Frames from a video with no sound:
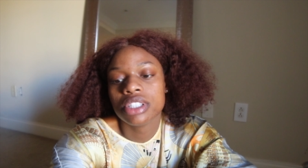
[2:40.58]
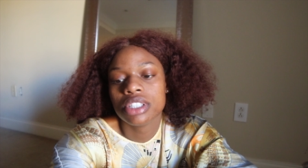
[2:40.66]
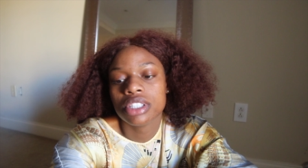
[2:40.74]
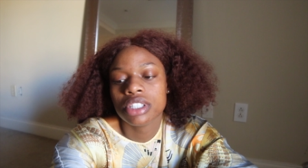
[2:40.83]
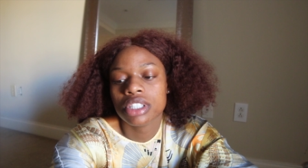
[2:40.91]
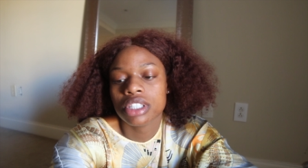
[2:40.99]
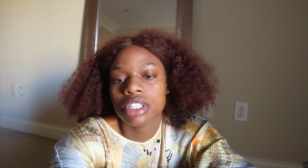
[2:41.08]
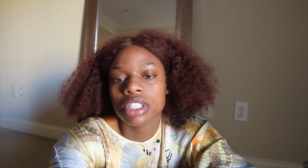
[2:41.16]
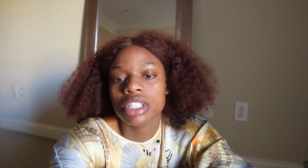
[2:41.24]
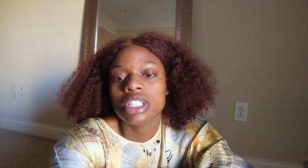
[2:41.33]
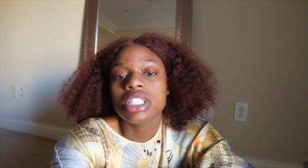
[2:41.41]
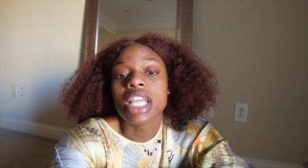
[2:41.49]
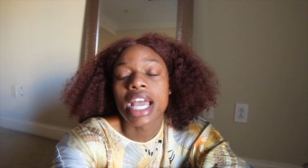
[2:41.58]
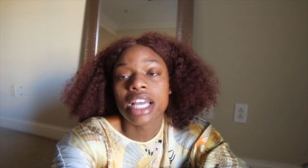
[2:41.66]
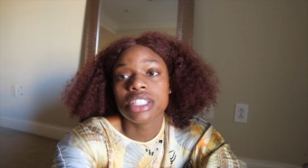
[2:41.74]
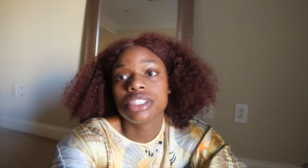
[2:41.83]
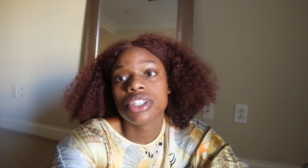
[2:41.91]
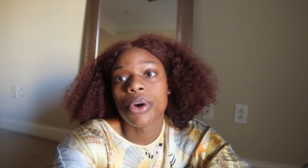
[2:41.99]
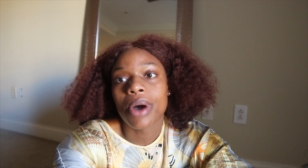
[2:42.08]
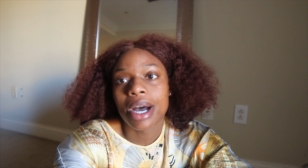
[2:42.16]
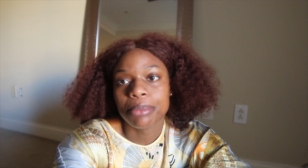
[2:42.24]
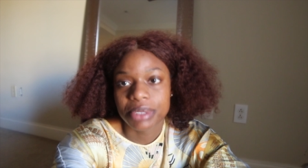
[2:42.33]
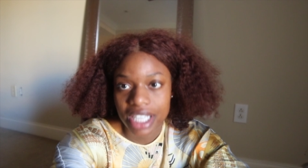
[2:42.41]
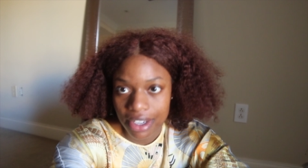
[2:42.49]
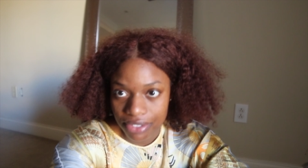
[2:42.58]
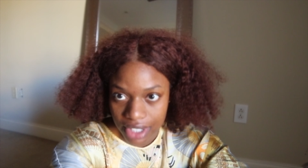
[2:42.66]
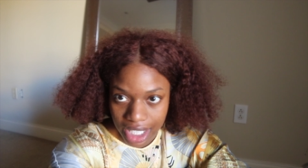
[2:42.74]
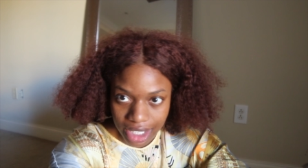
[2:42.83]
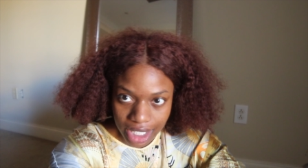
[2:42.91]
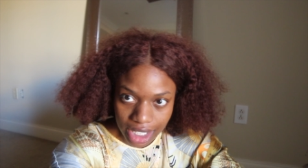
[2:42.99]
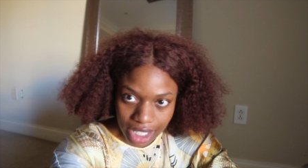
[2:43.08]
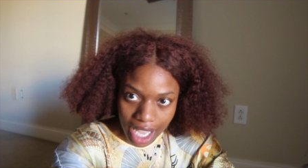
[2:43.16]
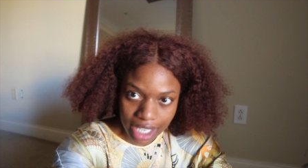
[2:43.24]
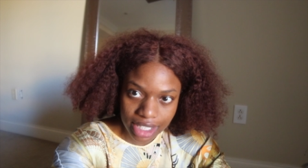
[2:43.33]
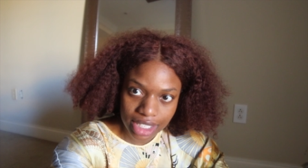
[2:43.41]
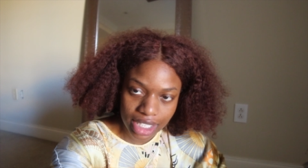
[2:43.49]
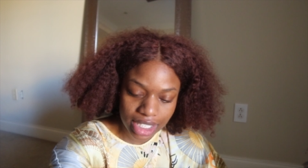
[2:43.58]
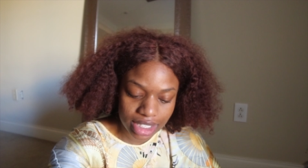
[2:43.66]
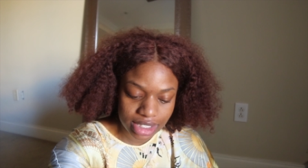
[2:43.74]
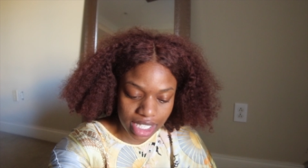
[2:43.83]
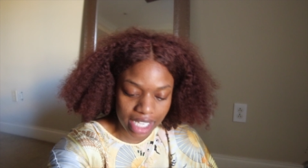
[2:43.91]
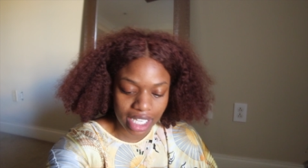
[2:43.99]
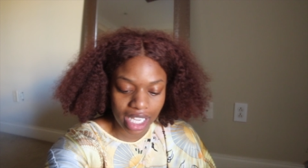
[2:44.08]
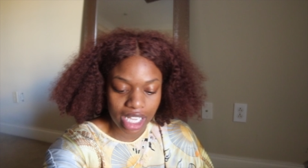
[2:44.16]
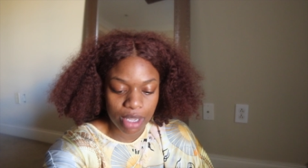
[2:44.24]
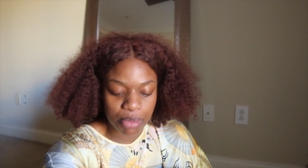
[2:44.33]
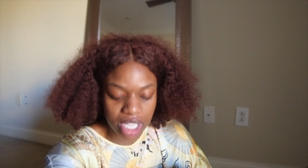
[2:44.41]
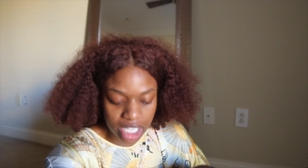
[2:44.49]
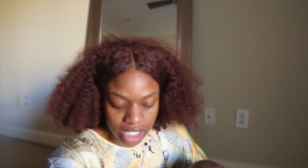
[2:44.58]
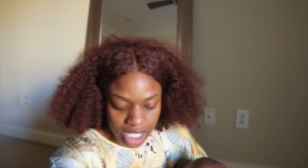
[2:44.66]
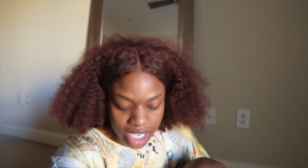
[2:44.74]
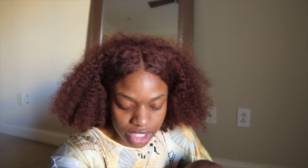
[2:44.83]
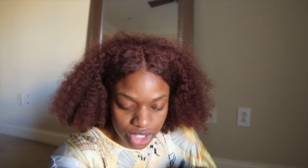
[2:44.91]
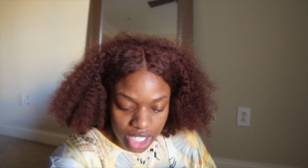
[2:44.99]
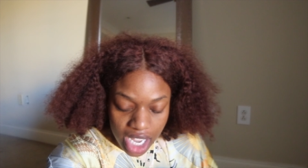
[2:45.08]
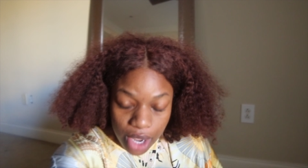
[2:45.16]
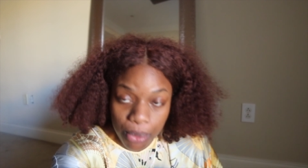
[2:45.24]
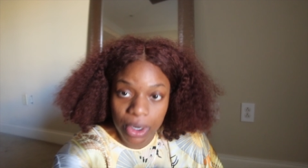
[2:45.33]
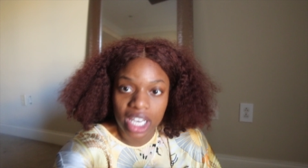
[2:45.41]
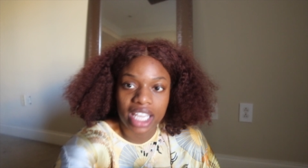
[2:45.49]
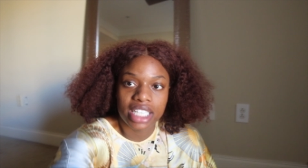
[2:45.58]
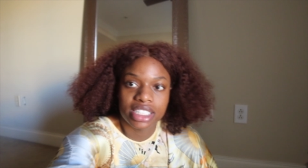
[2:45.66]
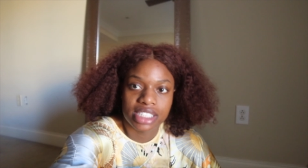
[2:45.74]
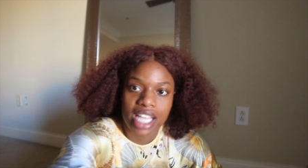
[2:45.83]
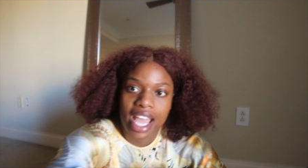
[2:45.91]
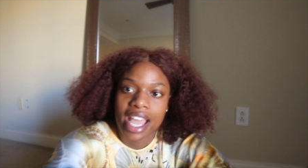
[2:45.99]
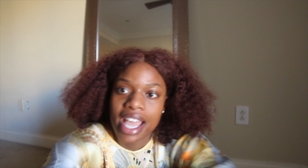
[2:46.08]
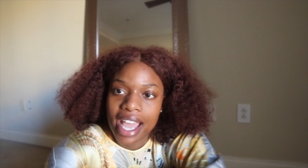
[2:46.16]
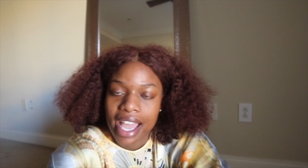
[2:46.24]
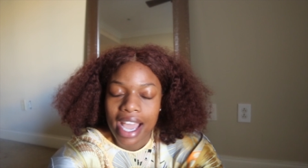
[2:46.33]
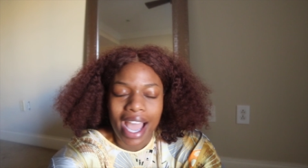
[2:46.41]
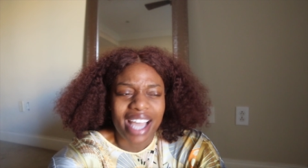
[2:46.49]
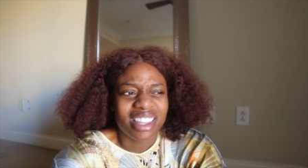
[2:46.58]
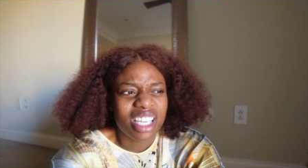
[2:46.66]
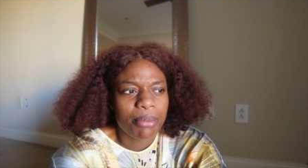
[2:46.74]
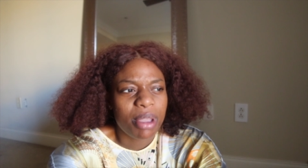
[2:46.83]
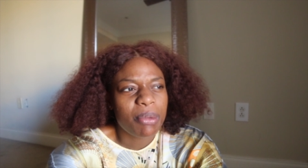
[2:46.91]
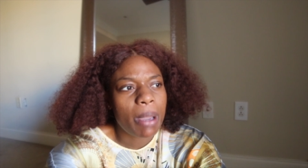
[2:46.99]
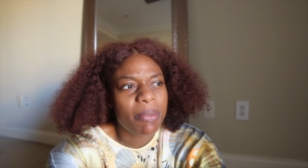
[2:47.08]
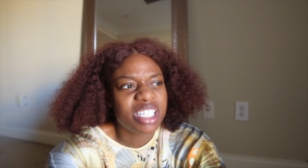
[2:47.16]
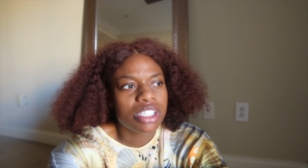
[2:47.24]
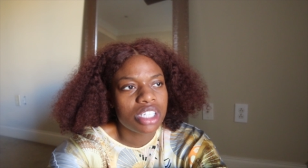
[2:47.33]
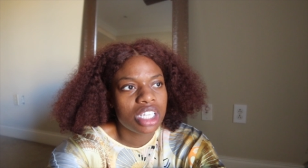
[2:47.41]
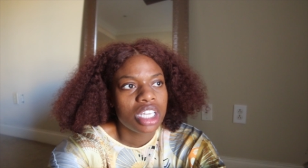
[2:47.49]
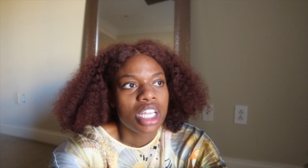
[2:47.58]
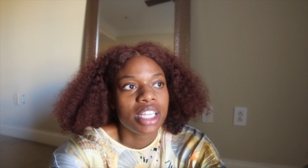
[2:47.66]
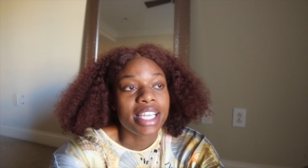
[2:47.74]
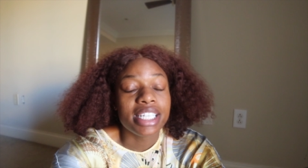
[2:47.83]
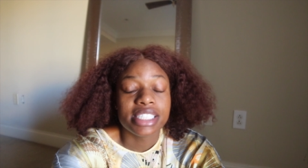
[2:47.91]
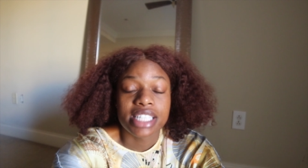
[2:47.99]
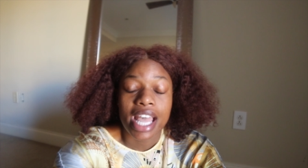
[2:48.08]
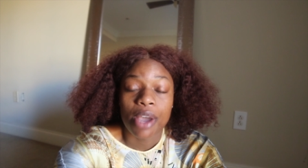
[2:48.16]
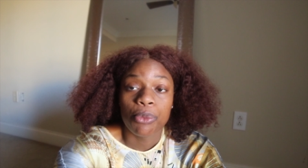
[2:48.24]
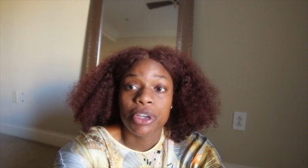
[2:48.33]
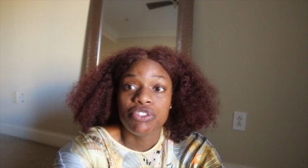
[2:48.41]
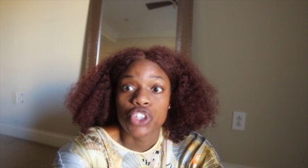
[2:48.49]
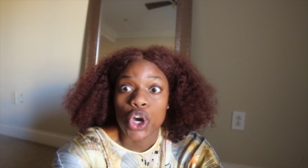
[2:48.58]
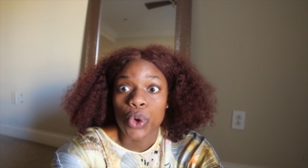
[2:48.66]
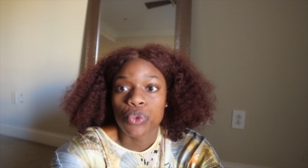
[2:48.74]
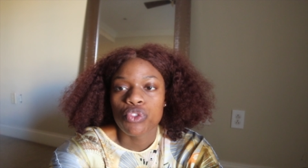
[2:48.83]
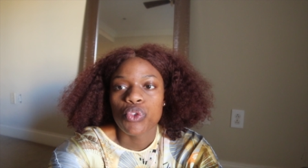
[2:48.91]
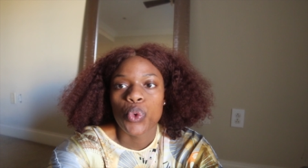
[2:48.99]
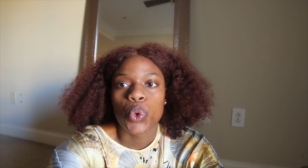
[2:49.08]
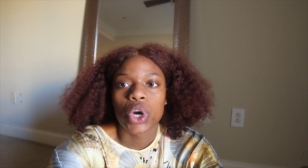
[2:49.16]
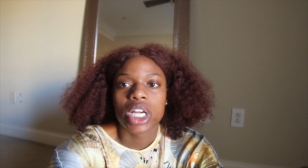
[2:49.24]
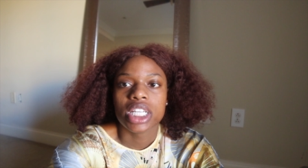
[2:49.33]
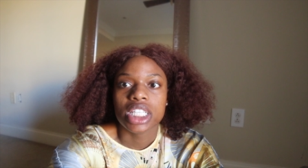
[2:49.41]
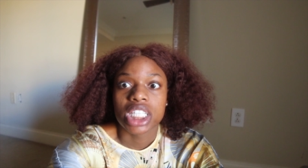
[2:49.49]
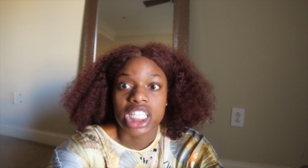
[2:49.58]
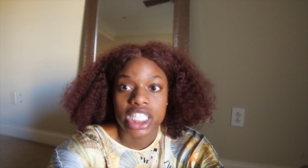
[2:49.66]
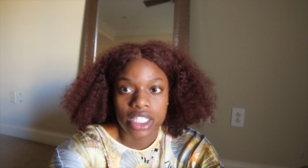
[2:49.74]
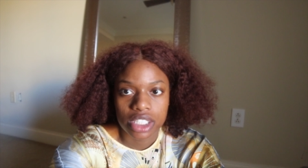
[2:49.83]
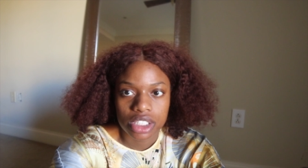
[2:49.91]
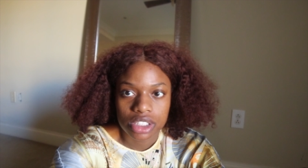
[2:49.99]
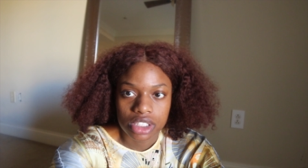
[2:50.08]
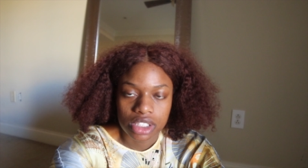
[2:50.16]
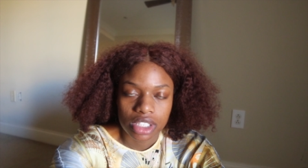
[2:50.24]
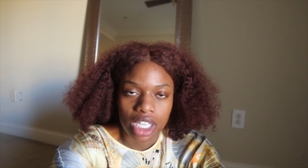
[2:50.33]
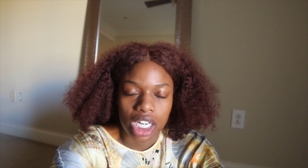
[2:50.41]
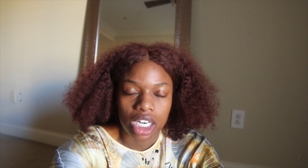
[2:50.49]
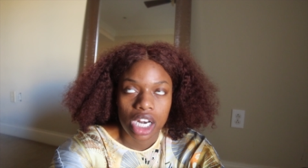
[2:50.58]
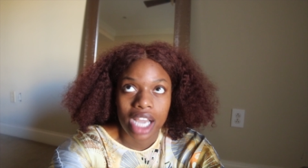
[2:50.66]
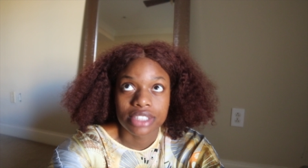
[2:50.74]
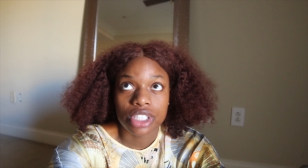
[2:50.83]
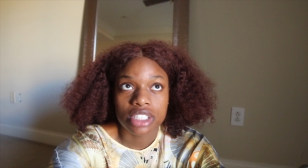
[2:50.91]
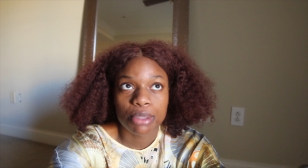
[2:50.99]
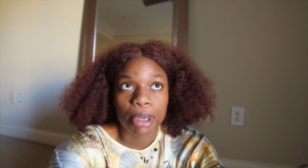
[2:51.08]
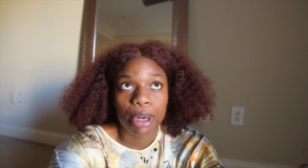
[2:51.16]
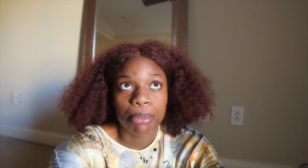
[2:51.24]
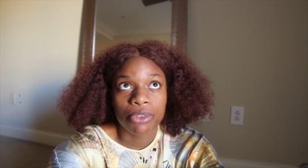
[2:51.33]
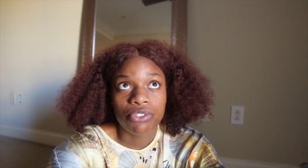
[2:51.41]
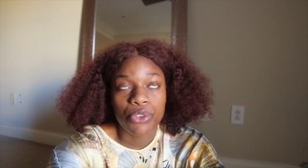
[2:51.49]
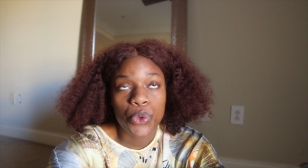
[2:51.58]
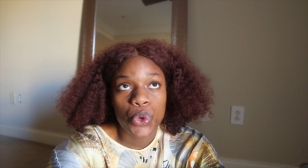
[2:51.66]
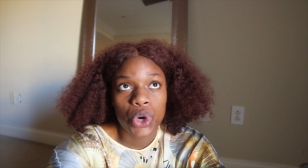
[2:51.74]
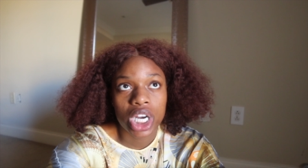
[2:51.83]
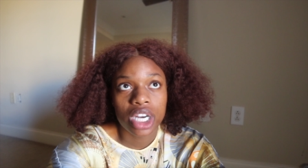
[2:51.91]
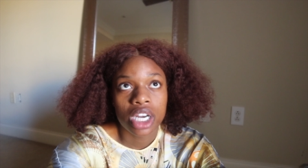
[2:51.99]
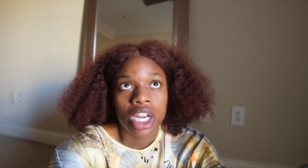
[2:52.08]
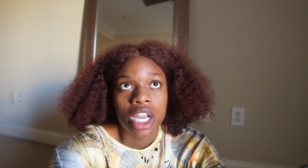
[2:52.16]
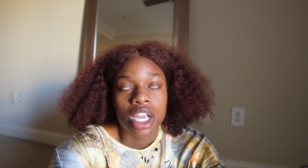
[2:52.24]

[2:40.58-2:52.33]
interactions. Yeah. So um, definitely a lot of the ladies that came in yesterday were ladies that I think maybe I mentioned it. Ladies that we've known for years, and I talked about it before.